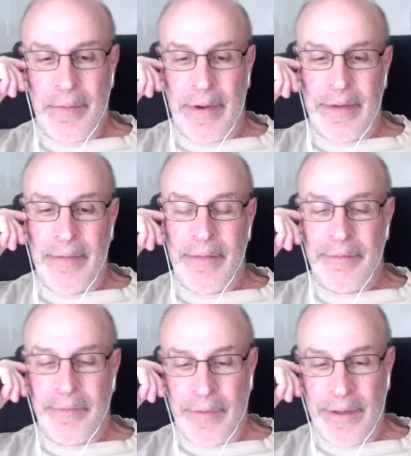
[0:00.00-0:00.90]
But
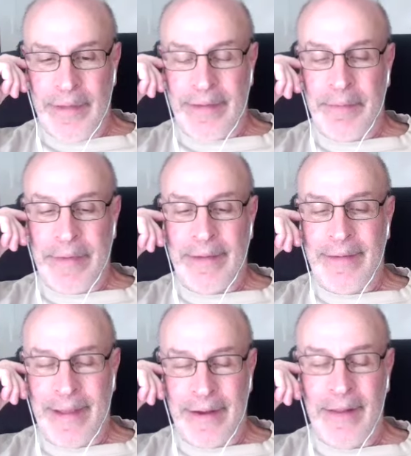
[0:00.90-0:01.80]
really,
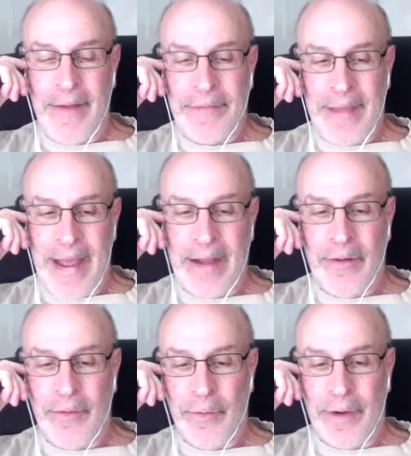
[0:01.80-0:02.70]
to get a left
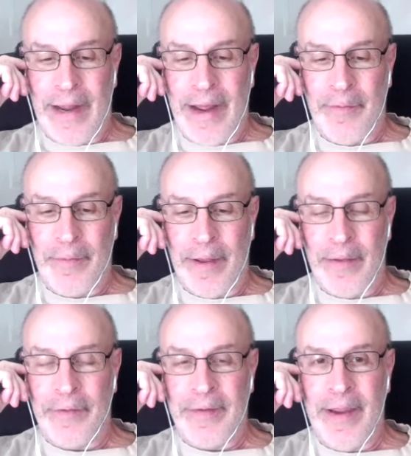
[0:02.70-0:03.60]
tackle who we're going to have
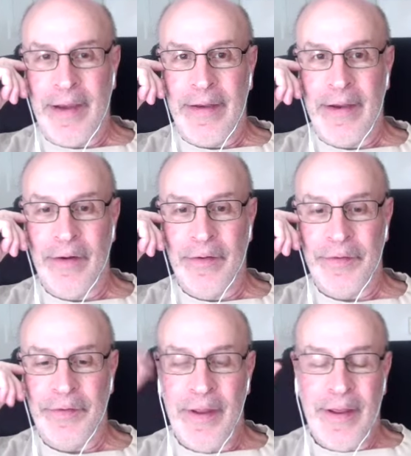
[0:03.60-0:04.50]
probably for 10
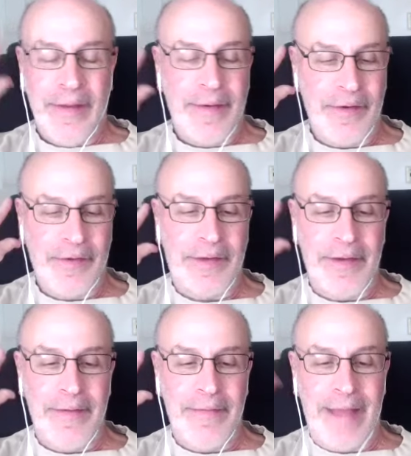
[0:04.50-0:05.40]
years, to just
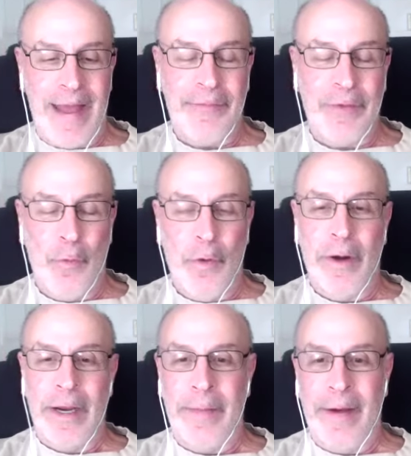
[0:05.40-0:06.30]
not have to
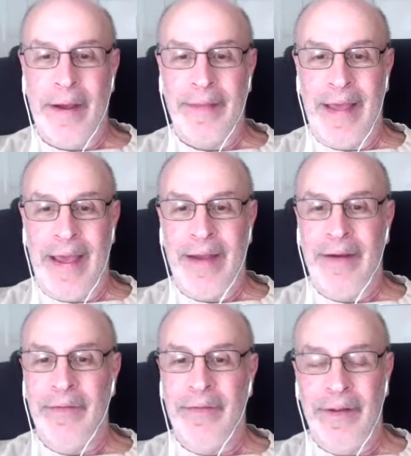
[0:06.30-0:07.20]
worry about
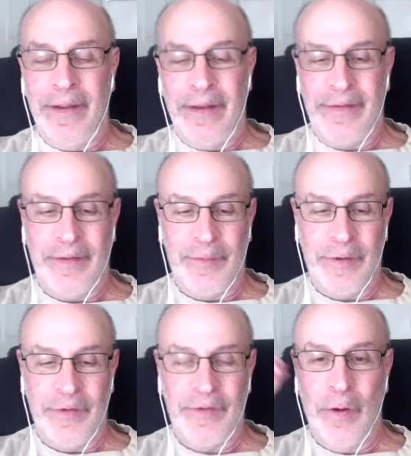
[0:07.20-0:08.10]
that. It's
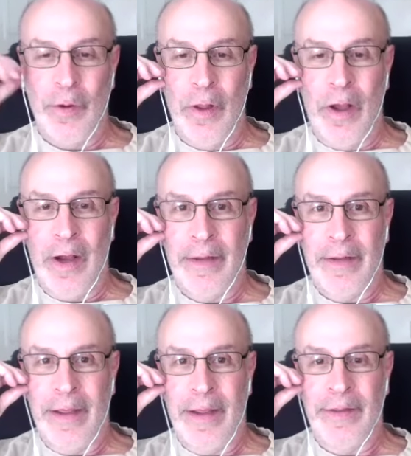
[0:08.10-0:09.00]
been so
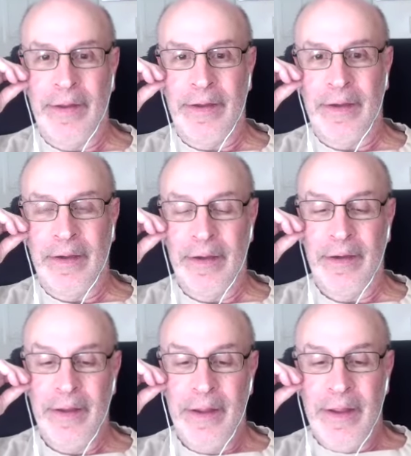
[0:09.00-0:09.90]
long. I think
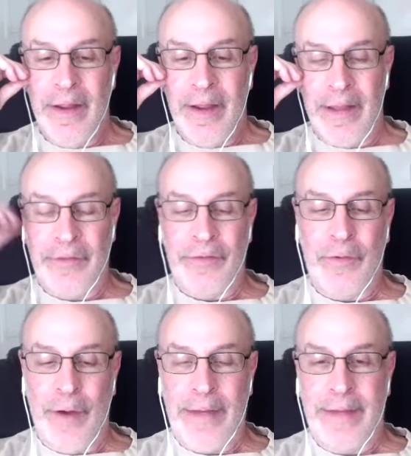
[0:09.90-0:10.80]
it's
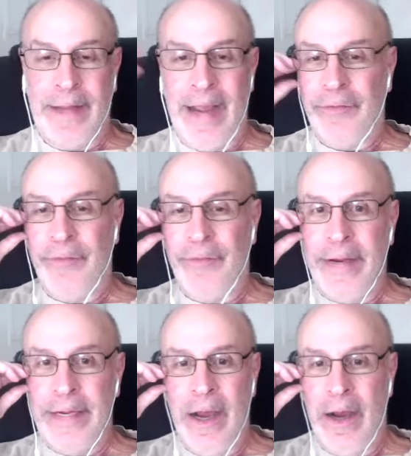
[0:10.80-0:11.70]
great. The guy's
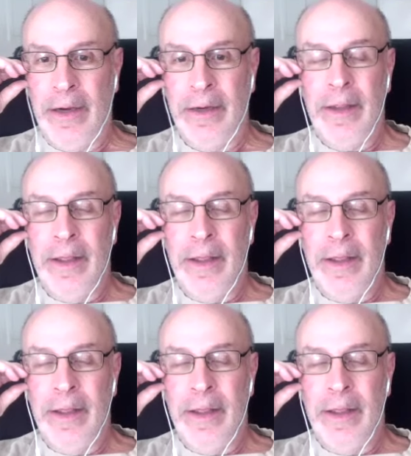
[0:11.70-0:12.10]
very young.